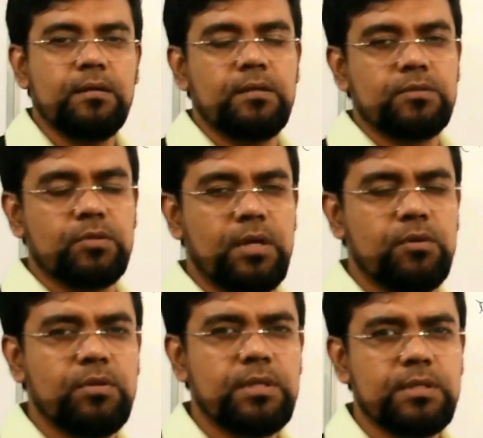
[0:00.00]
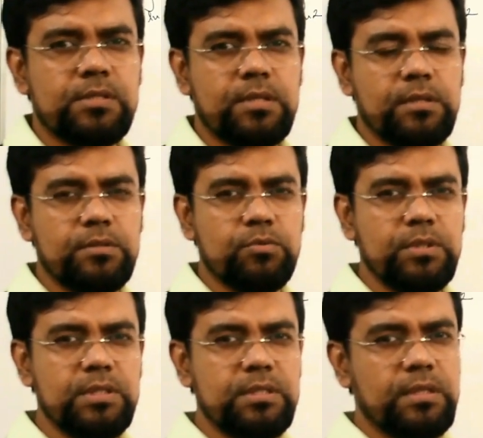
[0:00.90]
So now let us try to
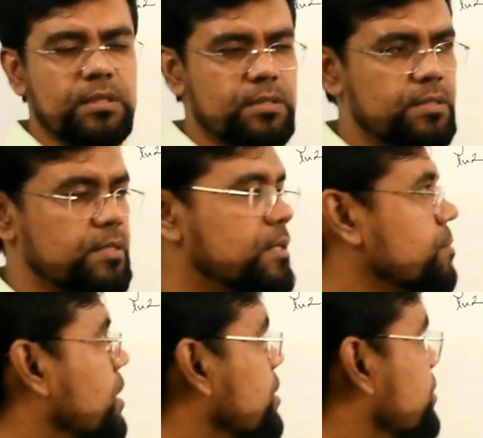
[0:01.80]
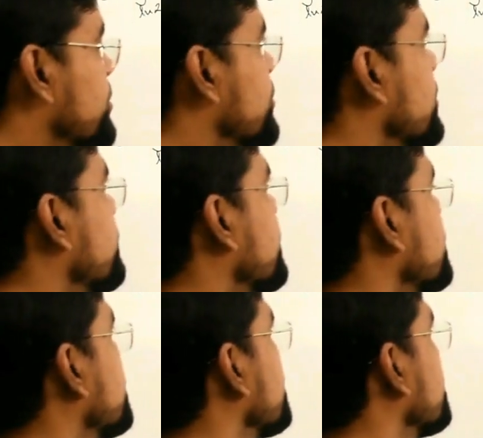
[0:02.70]
integrate some hyperbolic
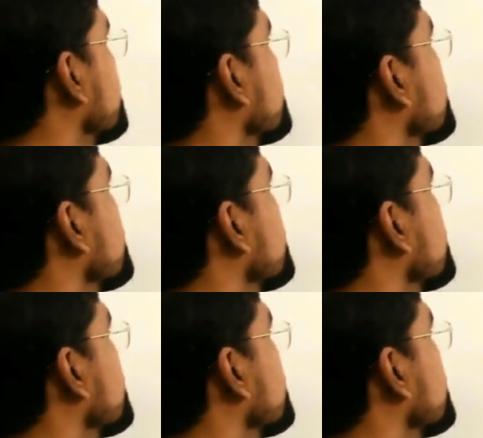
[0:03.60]
functions.